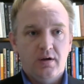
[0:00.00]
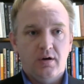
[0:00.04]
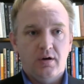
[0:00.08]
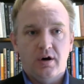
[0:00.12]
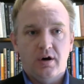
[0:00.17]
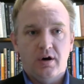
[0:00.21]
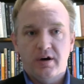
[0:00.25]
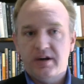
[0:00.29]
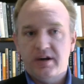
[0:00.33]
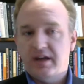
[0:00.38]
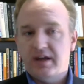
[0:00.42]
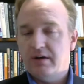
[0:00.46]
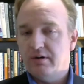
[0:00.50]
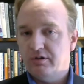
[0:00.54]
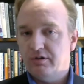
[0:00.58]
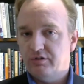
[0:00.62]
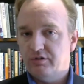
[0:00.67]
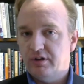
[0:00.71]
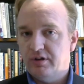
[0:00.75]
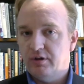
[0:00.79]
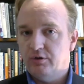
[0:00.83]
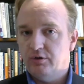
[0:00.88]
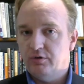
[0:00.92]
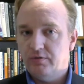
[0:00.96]
on
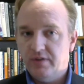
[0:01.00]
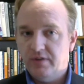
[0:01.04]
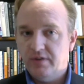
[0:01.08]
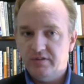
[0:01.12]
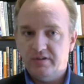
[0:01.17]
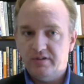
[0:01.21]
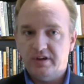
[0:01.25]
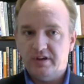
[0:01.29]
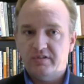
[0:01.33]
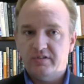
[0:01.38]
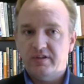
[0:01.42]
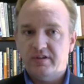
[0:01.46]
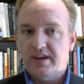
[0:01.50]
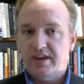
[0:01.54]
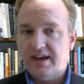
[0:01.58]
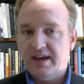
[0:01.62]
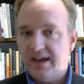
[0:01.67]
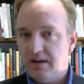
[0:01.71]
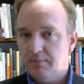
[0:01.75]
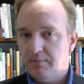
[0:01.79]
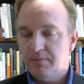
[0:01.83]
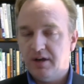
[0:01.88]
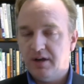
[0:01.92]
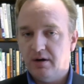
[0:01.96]
Aristotle's physics
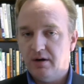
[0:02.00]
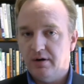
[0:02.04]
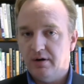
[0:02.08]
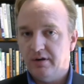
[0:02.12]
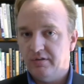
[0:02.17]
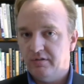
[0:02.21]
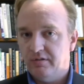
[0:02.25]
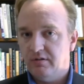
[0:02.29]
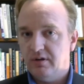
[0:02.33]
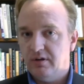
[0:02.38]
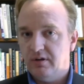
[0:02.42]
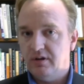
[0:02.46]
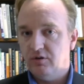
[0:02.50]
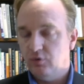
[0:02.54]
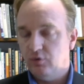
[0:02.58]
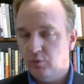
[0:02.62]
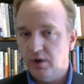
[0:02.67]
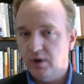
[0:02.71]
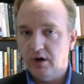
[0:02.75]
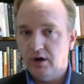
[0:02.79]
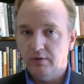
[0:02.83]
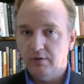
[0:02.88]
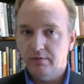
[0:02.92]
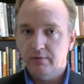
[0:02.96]
at Paris in
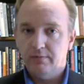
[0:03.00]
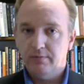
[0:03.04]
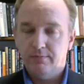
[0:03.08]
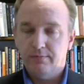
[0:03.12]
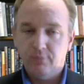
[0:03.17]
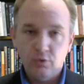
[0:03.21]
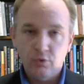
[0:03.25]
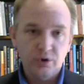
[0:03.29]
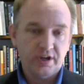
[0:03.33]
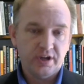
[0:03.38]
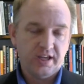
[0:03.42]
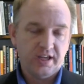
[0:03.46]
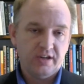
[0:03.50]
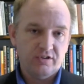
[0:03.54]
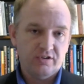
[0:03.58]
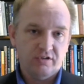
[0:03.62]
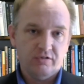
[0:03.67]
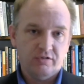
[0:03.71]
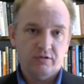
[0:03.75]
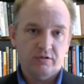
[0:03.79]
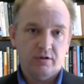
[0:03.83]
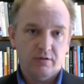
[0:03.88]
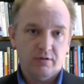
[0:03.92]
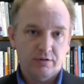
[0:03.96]
1240,
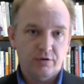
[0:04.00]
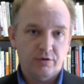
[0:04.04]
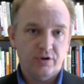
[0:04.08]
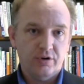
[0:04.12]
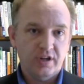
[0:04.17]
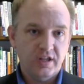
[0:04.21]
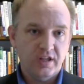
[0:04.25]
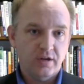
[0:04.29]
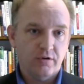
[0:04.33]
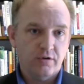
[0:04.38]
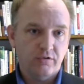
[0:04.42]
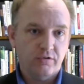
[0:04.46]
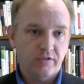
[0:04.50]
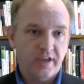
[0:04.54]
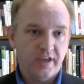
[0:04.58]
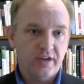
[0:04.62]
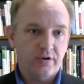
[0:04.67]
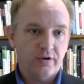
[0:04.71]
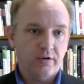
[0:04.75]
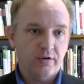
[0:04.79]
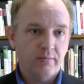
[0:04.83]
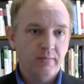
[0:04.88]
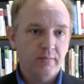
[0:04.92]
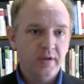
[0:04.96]
just 30 years
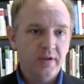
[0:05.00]
later.